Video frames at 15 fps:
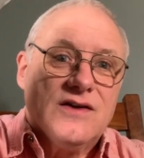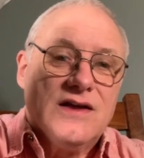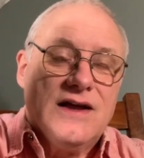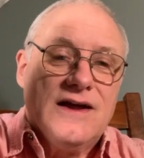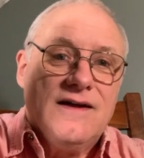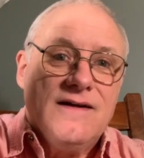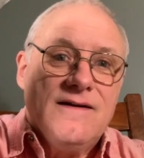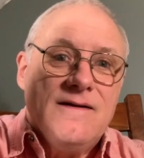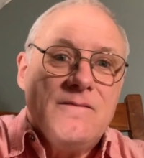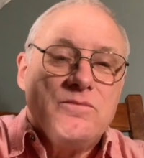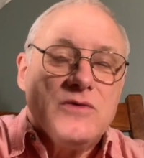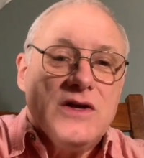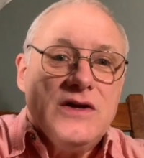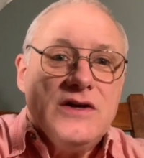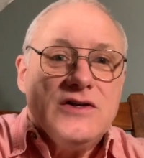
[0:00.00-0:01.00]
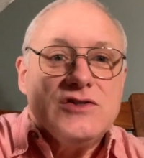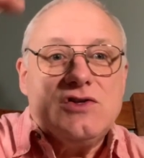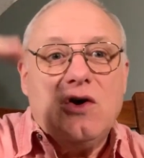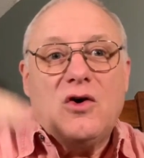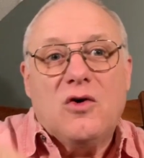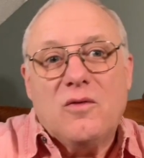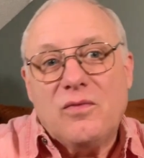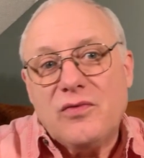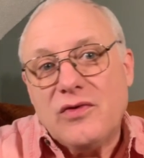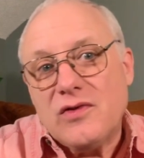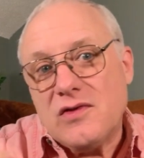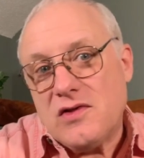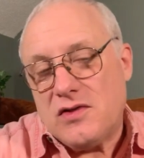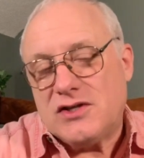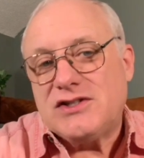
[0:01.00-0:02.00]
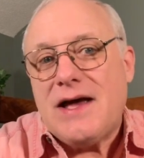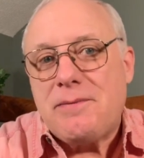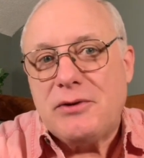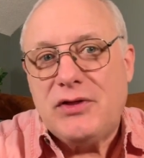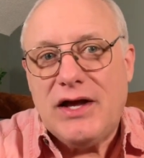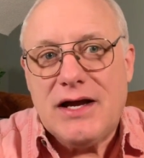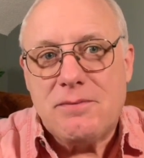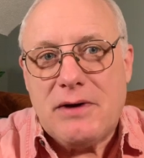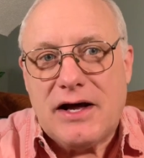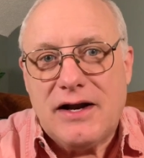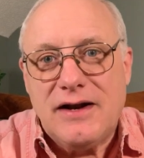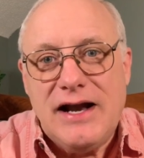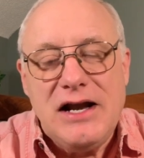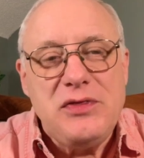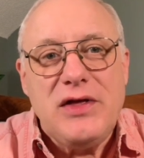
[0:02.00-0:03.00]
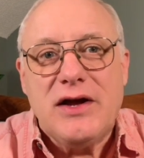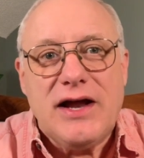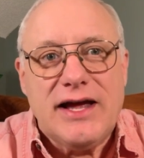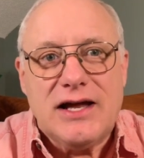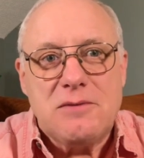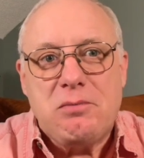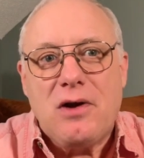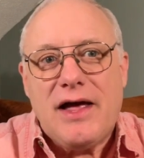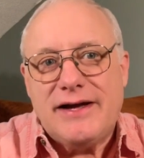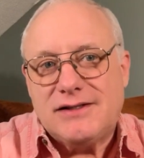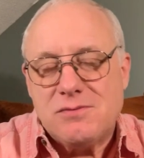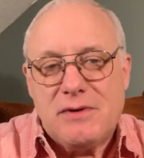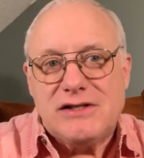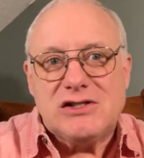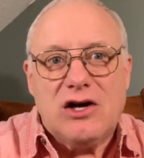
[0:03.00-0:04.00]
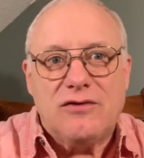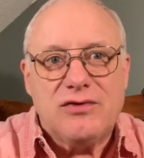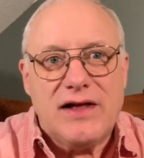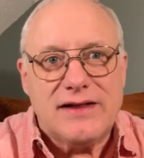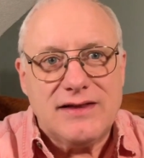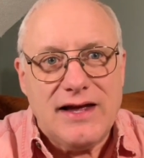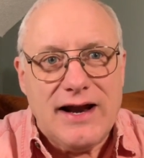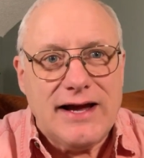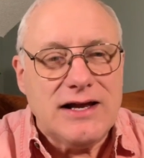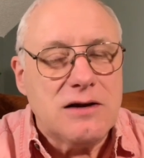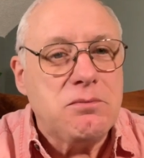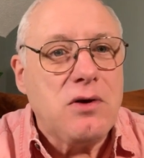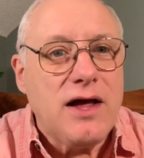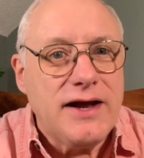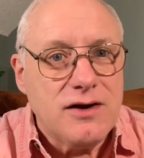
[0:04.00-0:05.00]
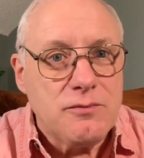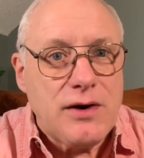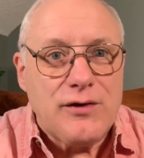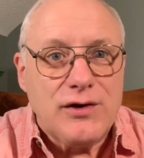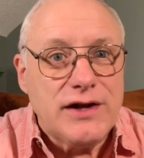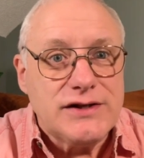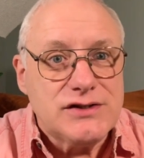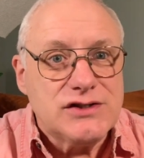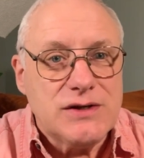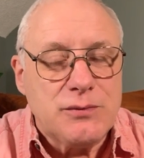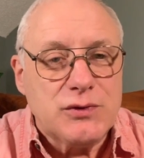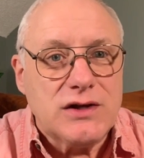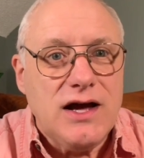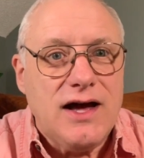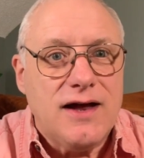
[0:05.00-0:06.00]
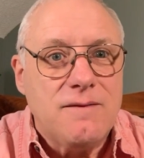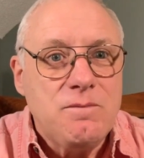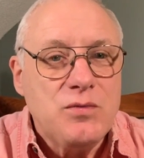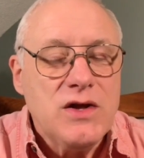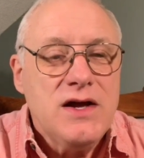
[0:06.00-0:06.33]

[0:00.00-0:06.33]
Okay? So stop and think about it. Anything I can apply to myself like that, I can apply to my relationship with God.